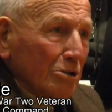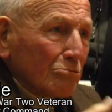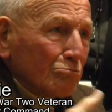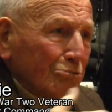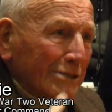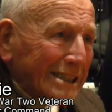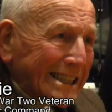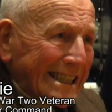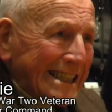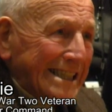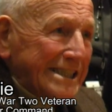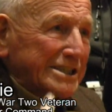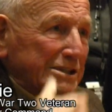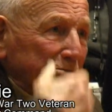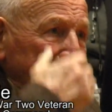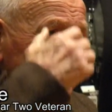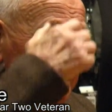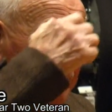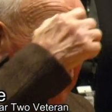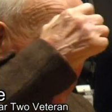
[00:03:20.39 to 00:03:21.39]
Why
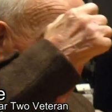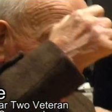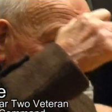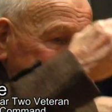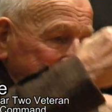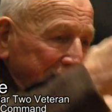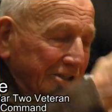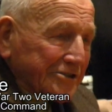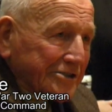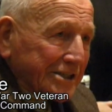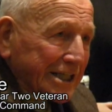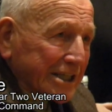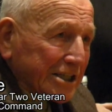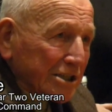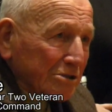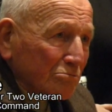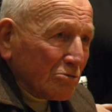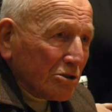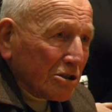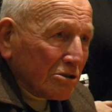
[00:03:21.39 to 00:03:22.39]
did we fight the
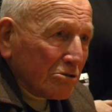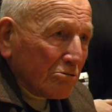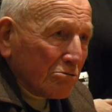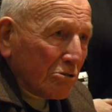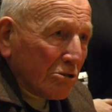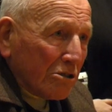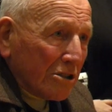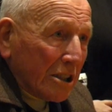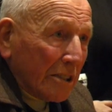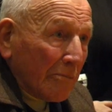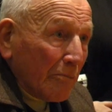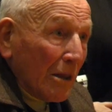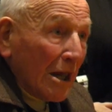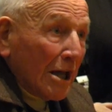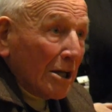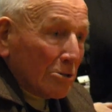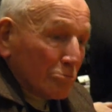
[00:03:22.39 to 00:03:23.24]
Second World War?